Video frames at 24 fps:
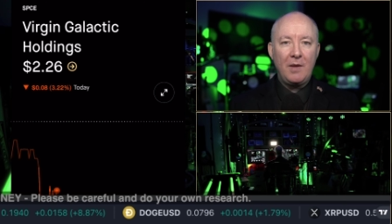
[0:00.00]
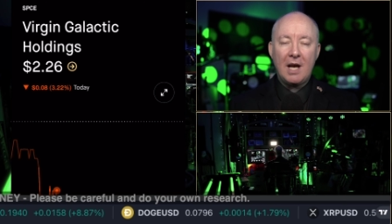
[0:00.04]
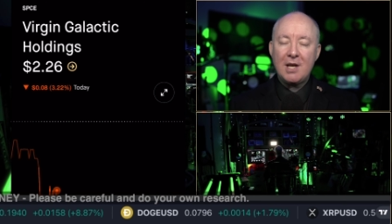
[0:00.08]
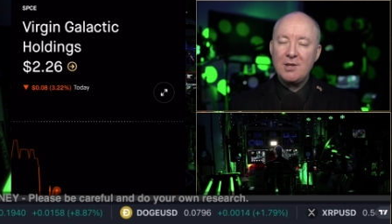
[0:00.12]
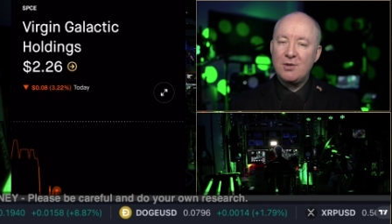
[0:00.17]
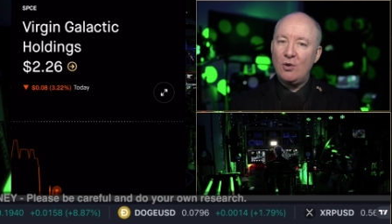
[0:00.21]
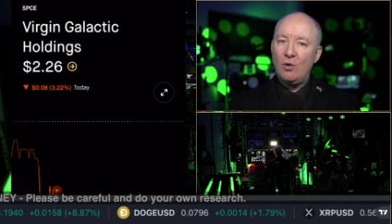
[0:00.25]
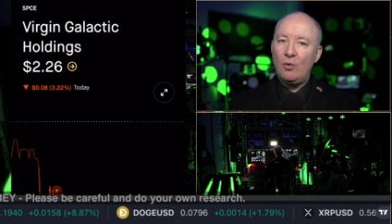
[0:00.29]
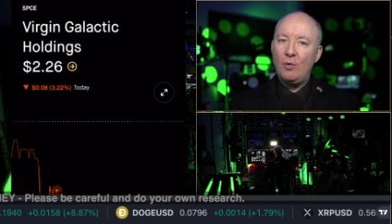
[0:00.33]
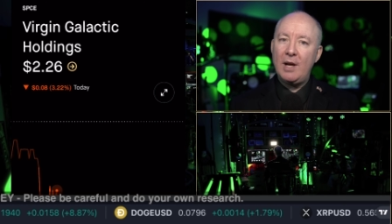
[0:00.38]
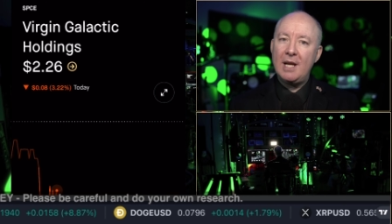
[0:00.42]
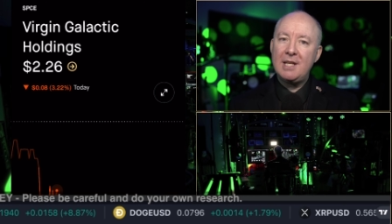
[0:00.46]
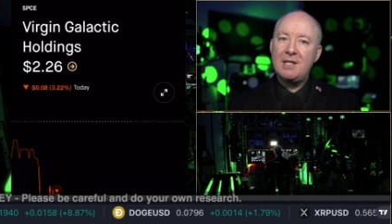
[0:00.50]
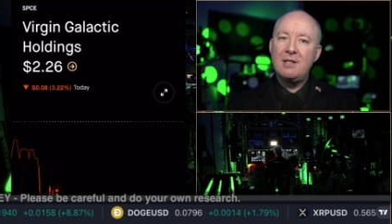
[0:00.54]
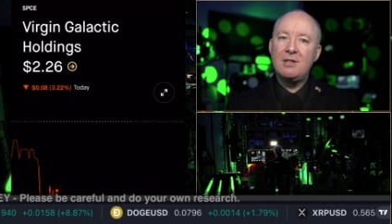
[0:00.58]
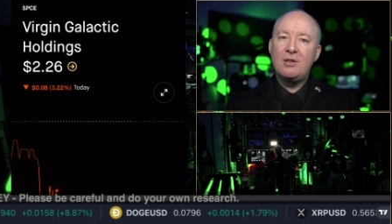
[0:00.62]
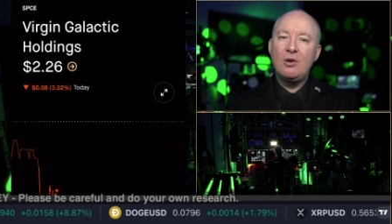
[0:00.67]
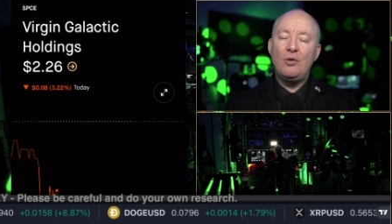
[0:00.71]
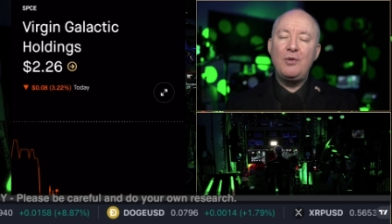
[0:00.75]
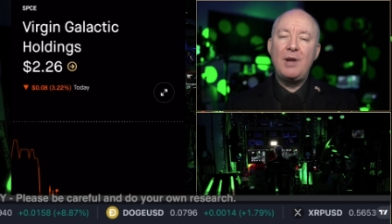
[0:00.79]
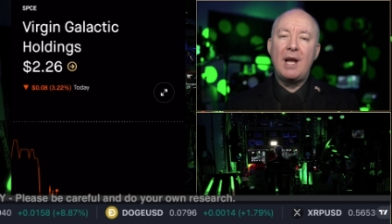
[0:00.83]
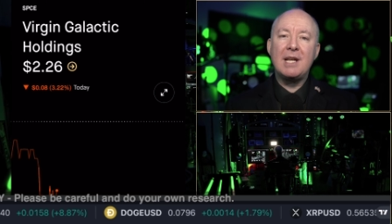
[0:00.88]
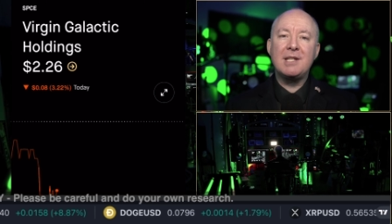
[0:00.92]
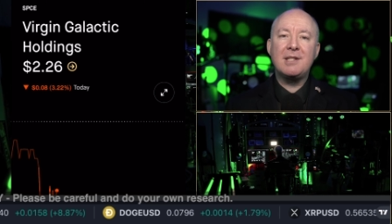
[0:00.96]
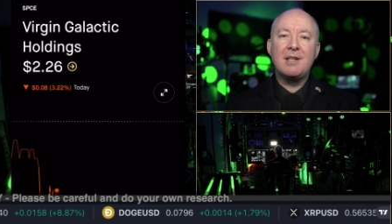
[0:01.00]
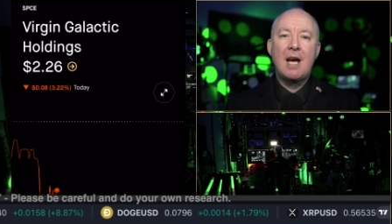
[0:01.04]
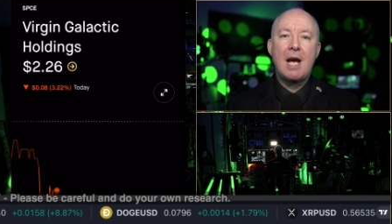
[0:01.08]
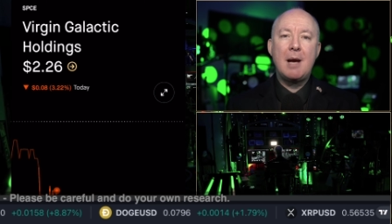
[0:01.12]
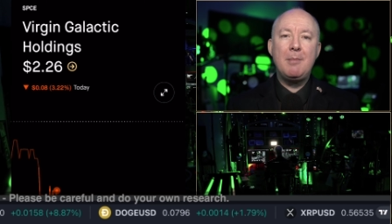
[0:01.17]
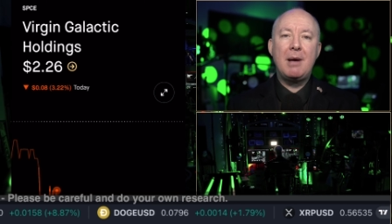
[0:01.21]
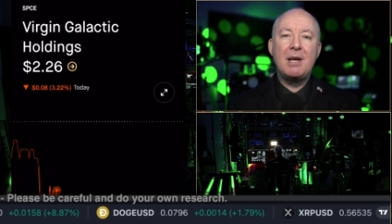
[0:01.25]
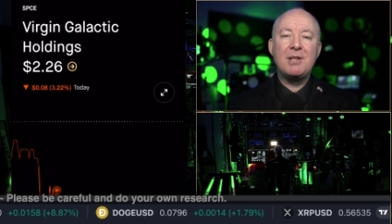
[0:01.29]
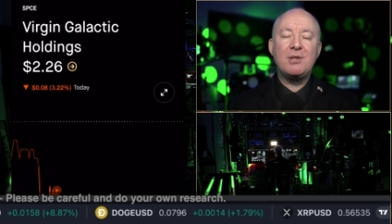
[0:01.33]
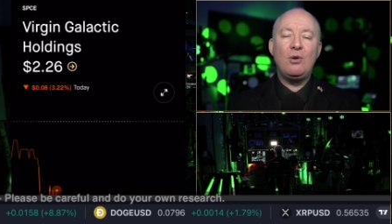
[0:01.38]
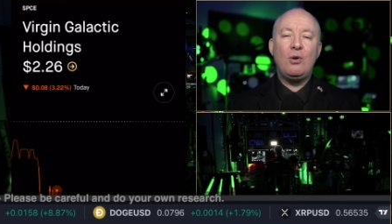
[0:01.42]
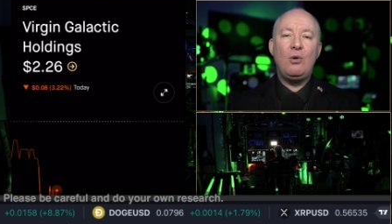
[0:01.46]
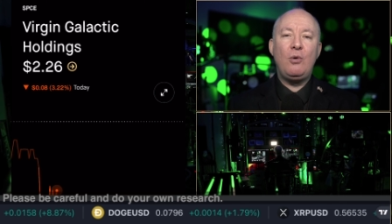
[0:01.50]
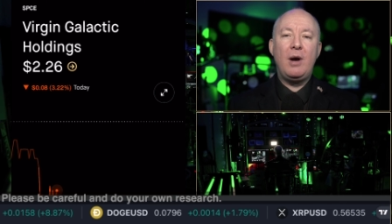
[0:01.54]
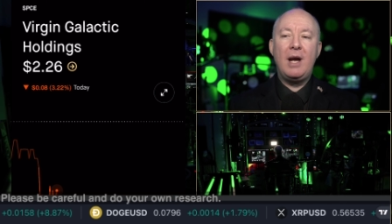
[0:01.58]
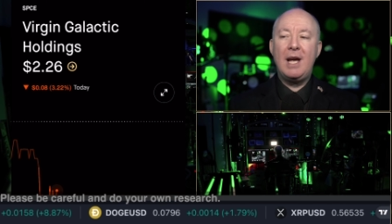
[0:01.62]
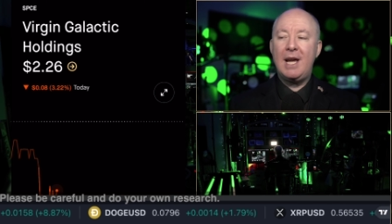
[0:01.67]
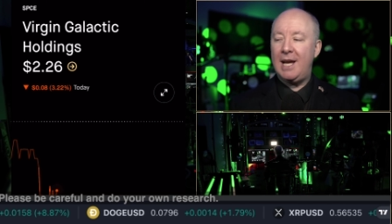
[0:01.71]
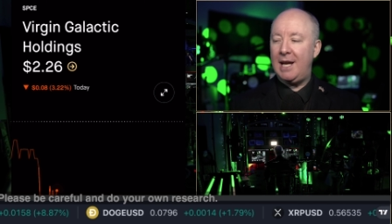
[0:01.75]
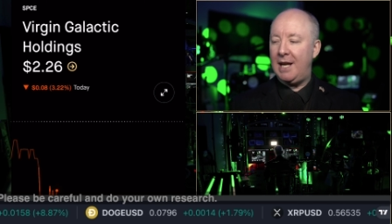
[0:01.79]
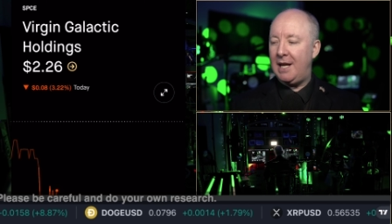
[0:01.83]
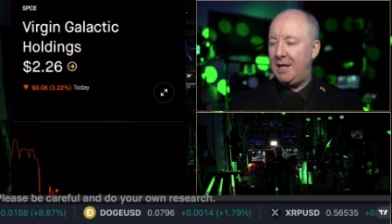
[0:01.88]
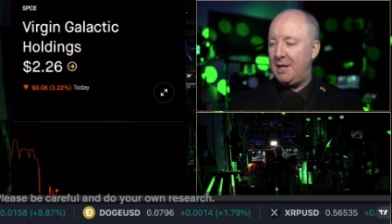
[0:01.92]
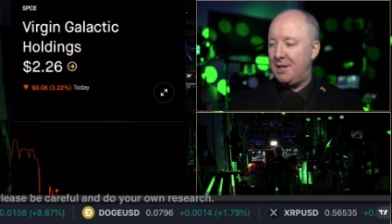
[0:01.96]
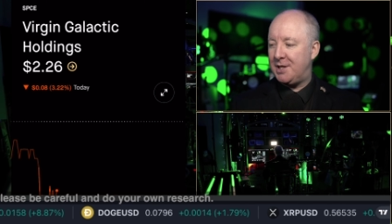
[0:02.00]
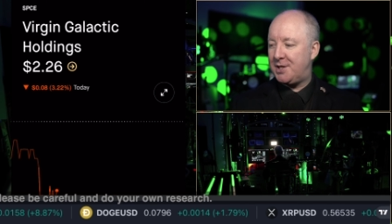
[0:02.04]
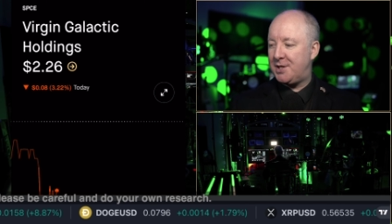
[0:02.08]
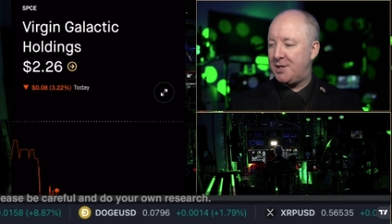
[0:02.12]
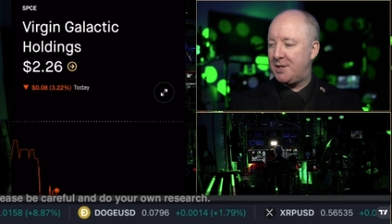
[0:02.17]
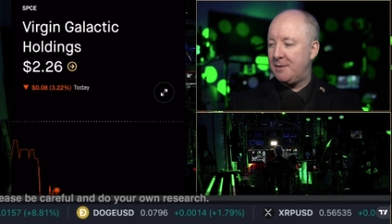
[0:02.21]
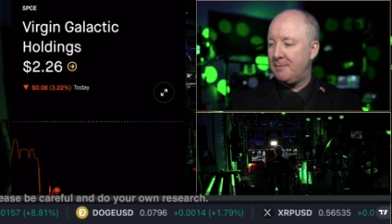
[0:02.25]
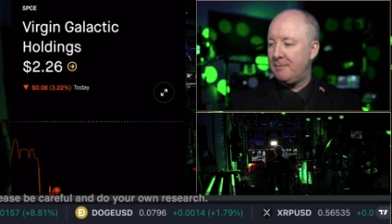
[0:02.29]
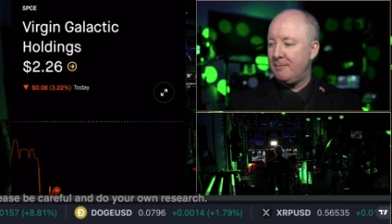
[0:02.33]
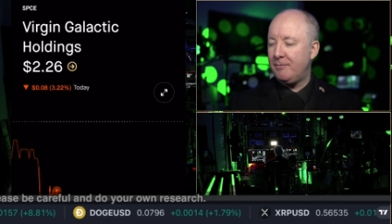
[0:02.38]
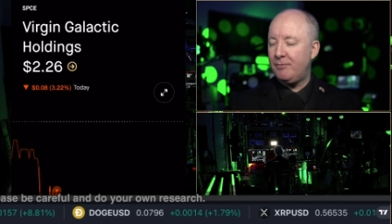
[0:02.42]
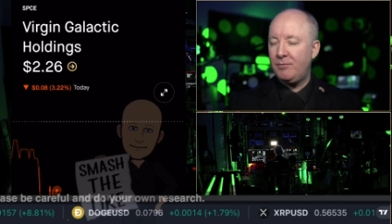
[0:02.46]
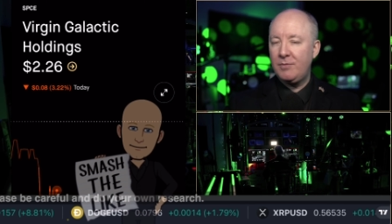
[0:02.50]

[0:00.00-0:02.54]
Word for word: As always, until next time, as always,